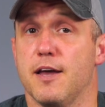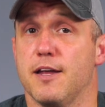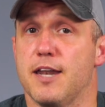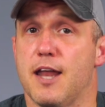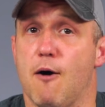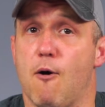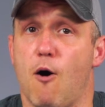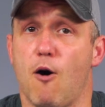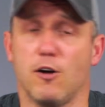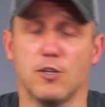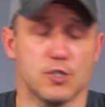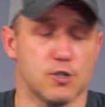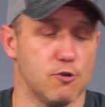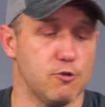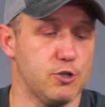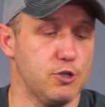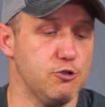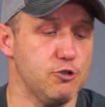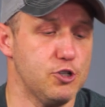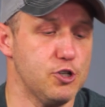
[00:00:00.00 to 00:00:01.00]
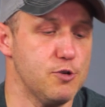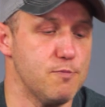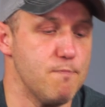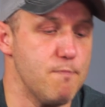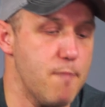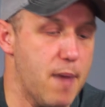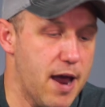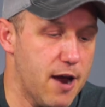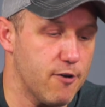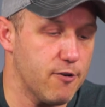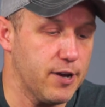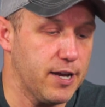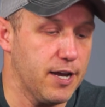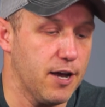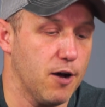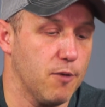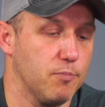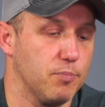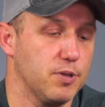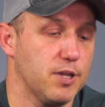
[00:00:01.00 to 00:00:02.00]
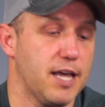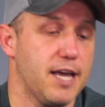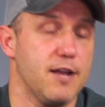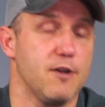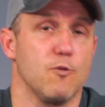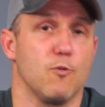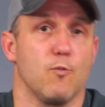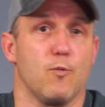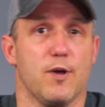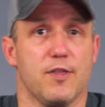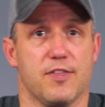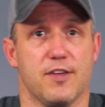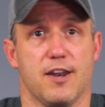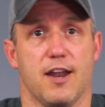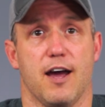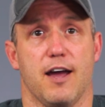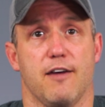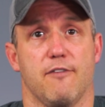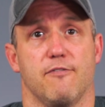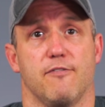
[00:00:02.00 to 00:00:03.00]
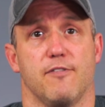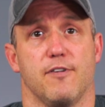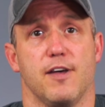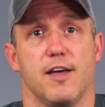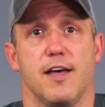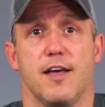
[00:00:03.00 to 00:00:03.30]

Now also, you should marry a plate with a knife.